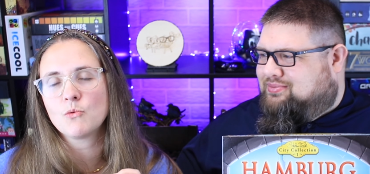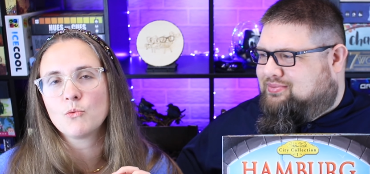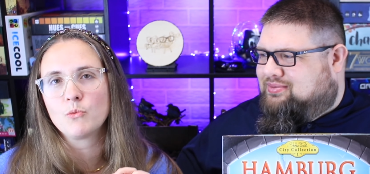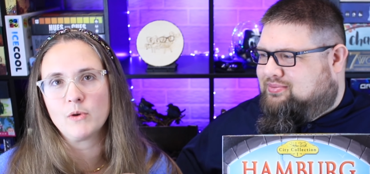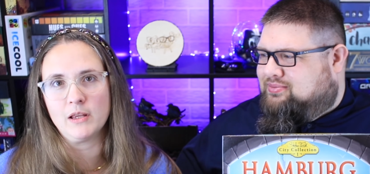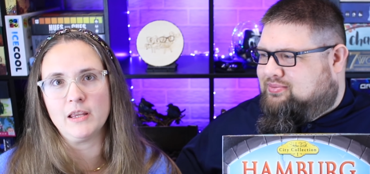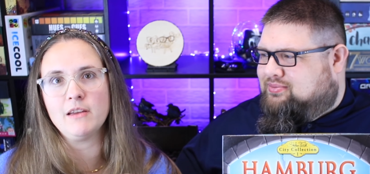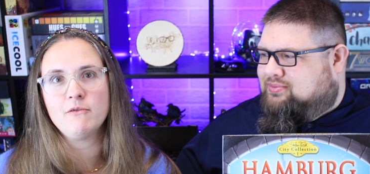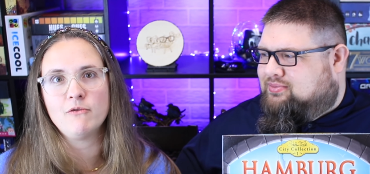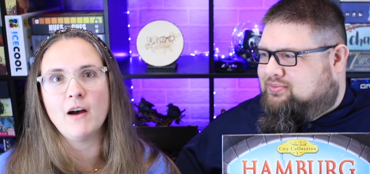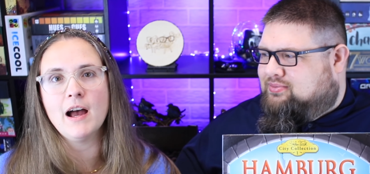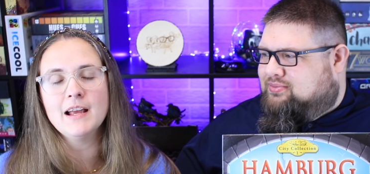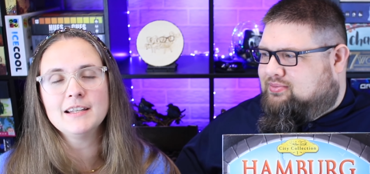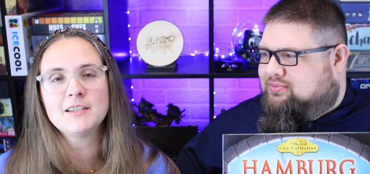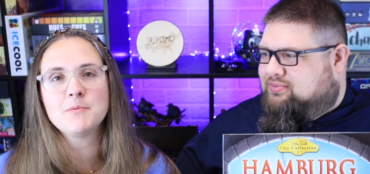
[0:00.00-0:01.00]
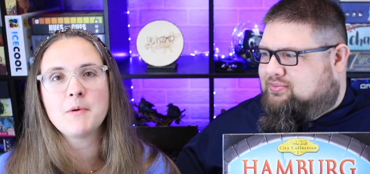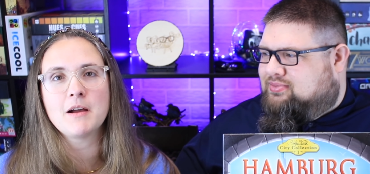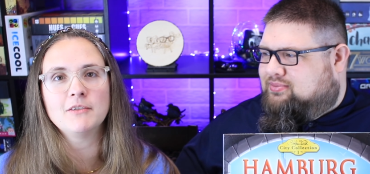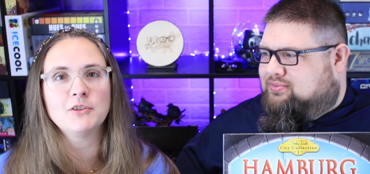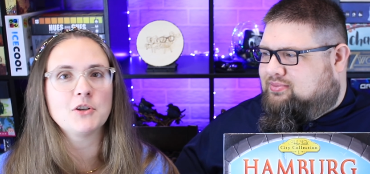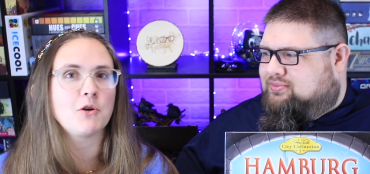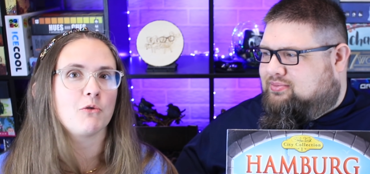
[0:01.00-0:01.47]
Speaker 1: really fun to be
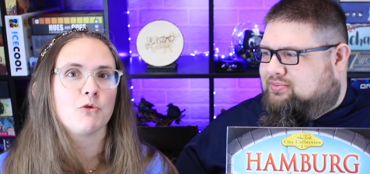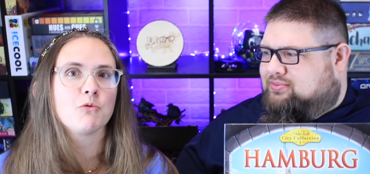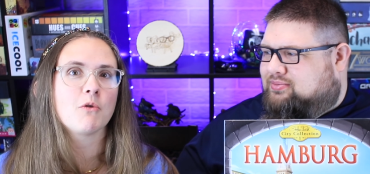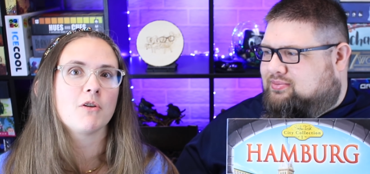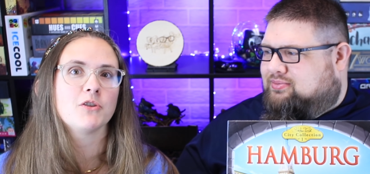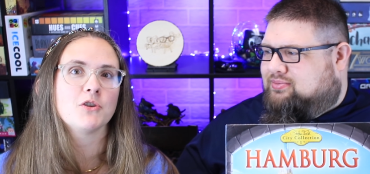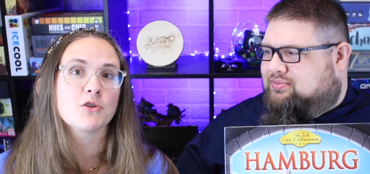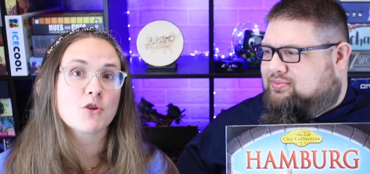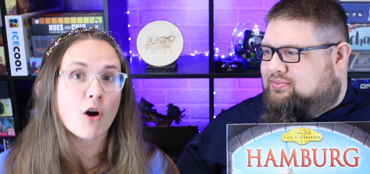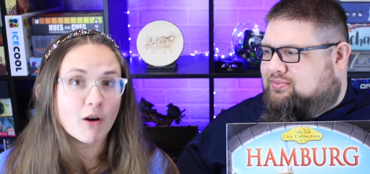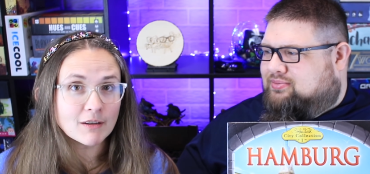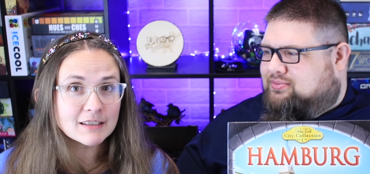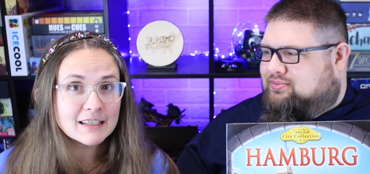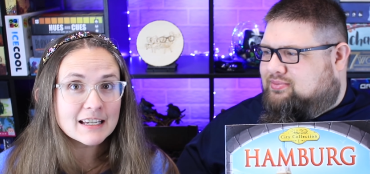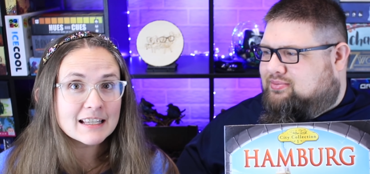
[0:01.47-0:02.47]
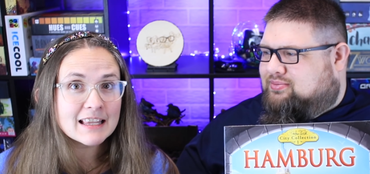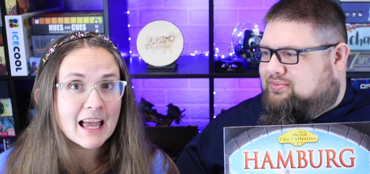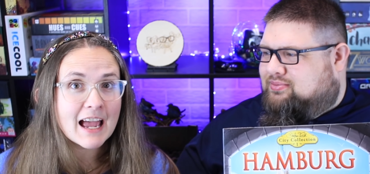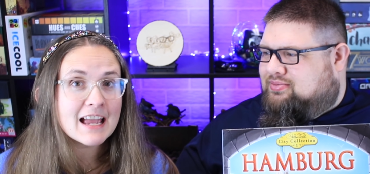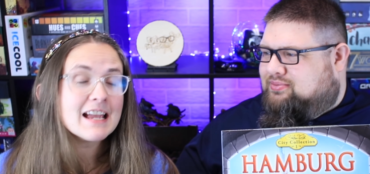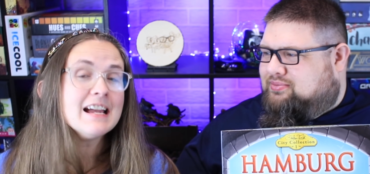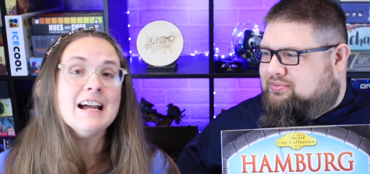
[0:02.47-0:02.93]
able to go through all your cards like
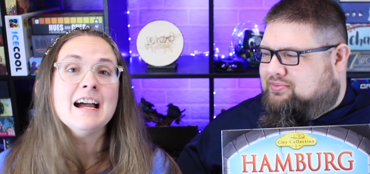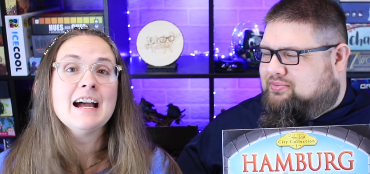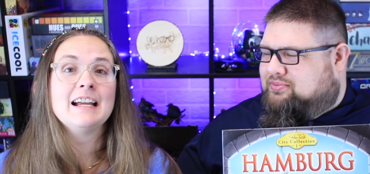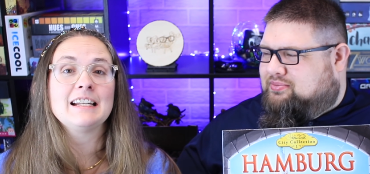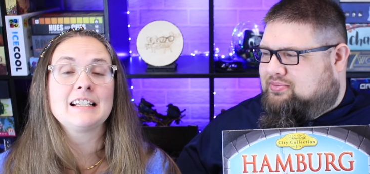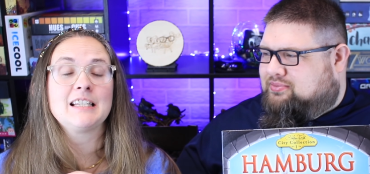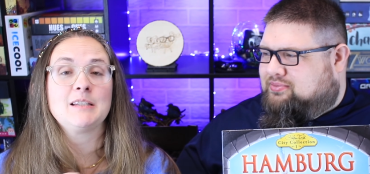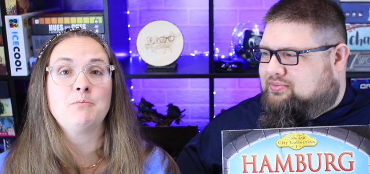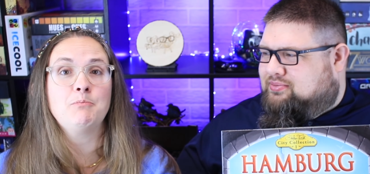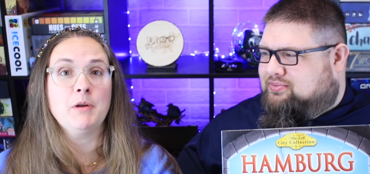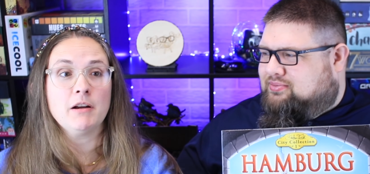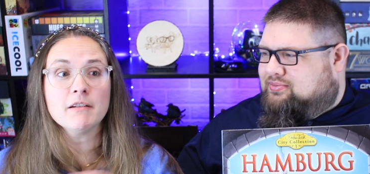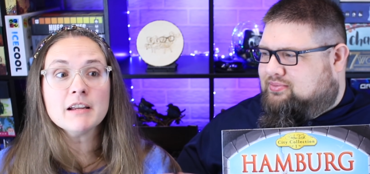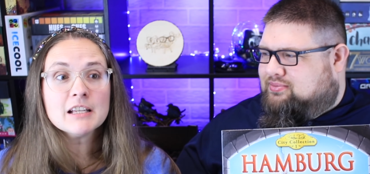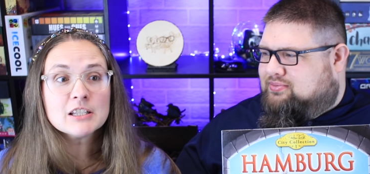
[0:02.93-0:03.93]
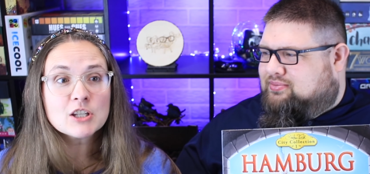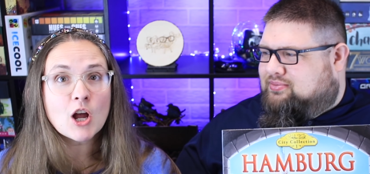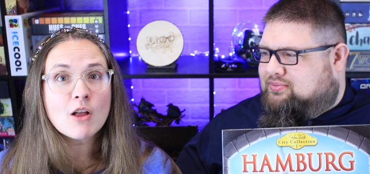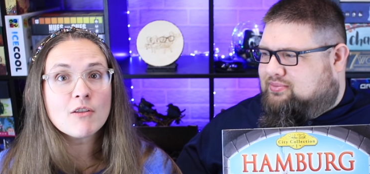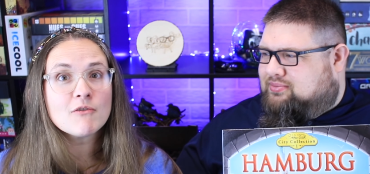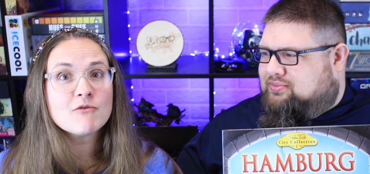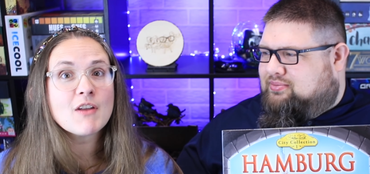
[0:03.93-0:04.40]
that and experience
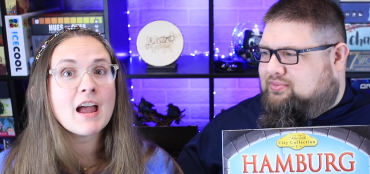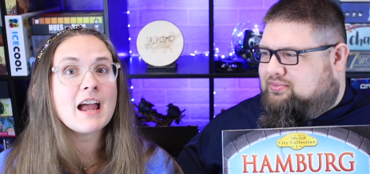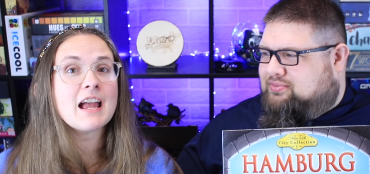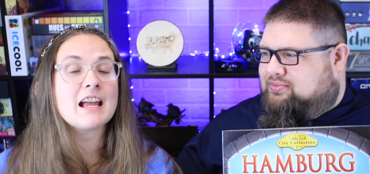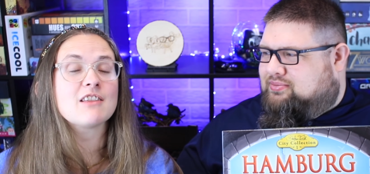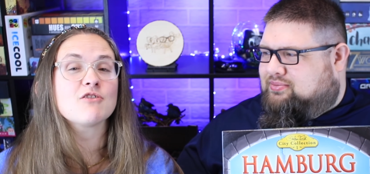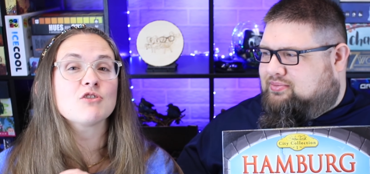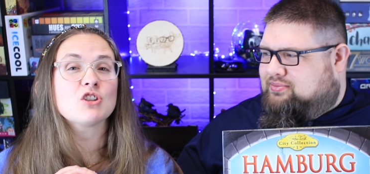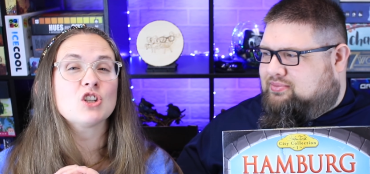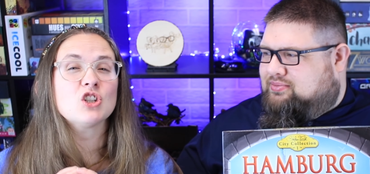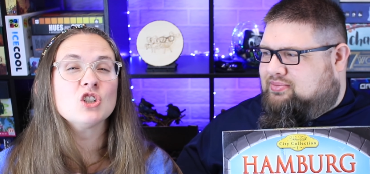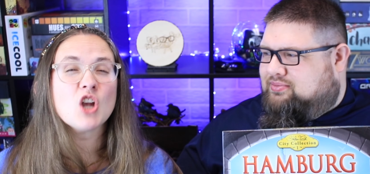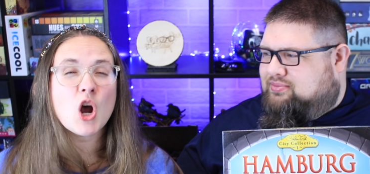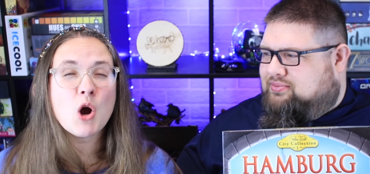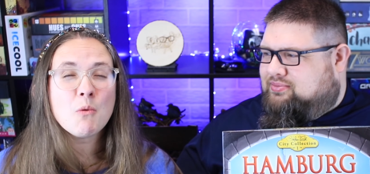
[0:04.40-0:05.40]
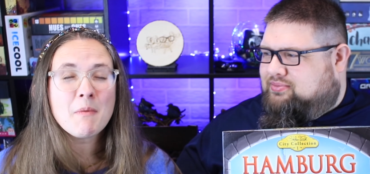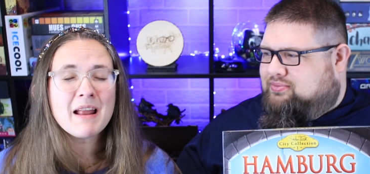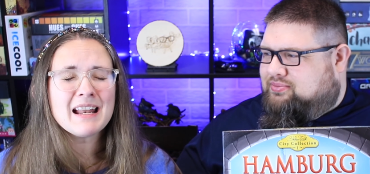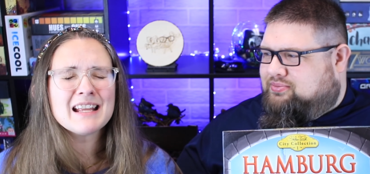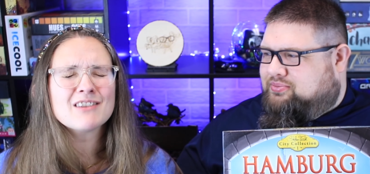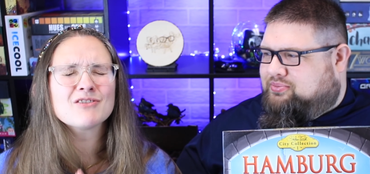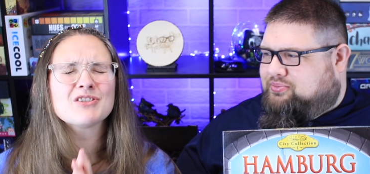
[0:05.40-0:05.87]
all of that. And there's so
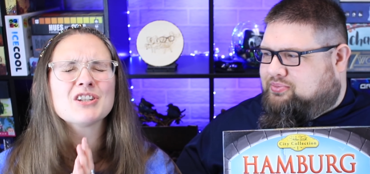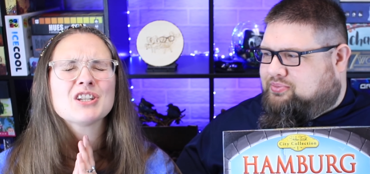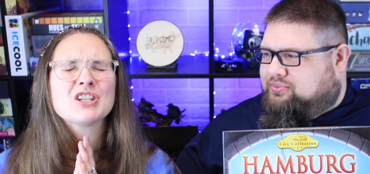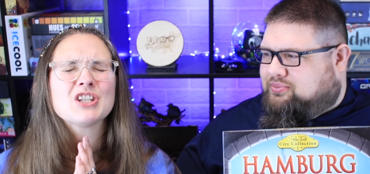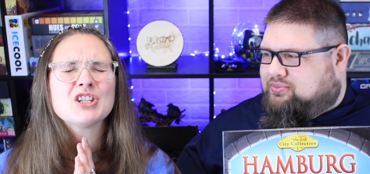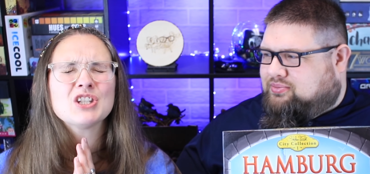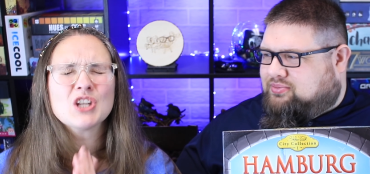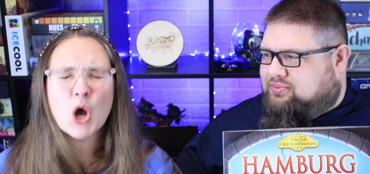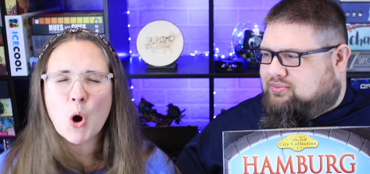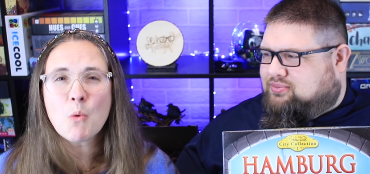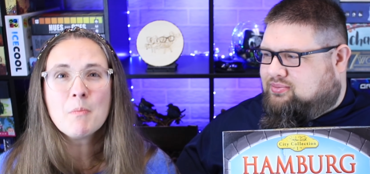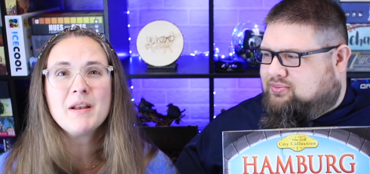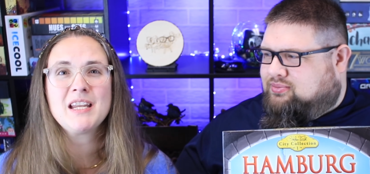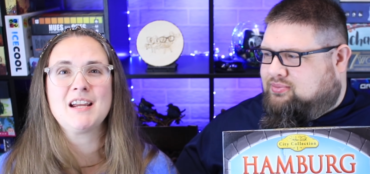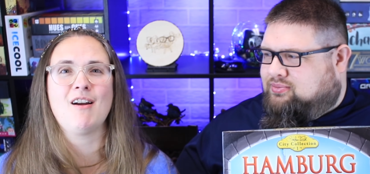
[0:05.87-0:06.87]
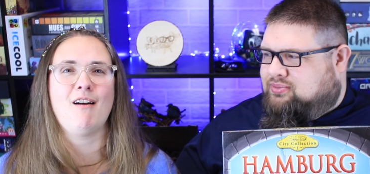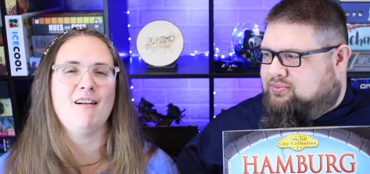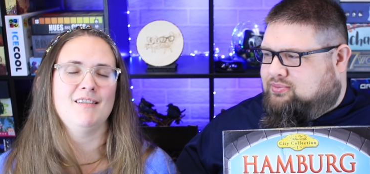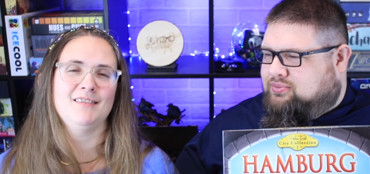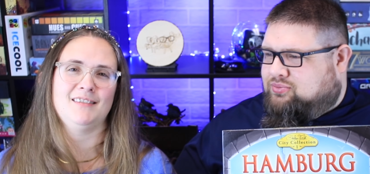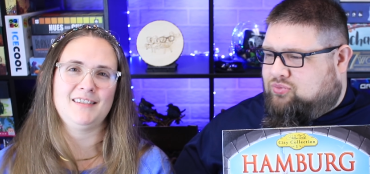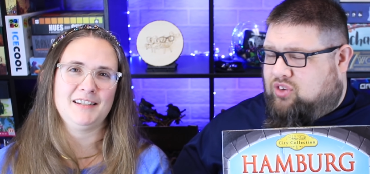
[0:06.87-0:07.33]
many, there's just so many
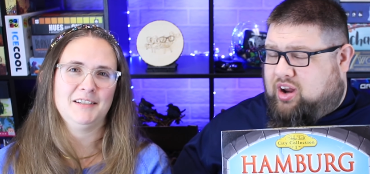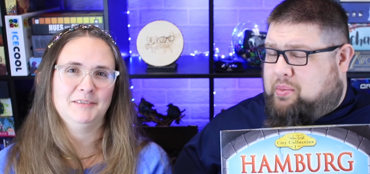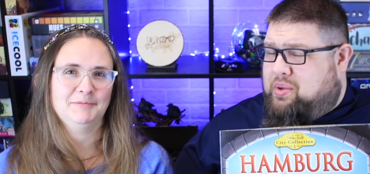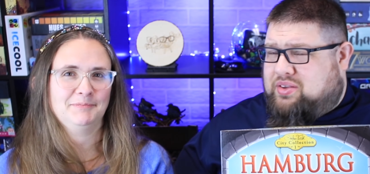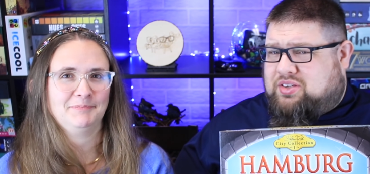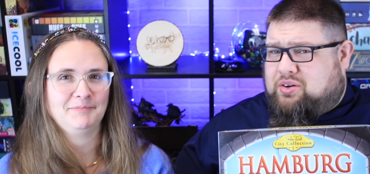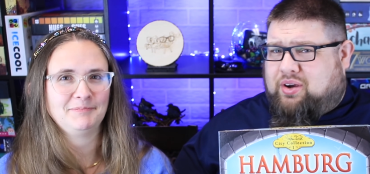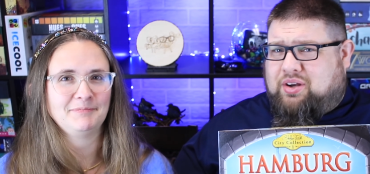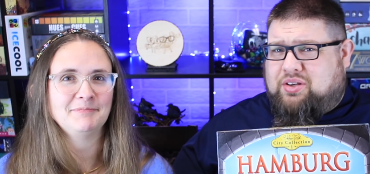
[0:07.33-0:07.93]
cards. I mean, it's a great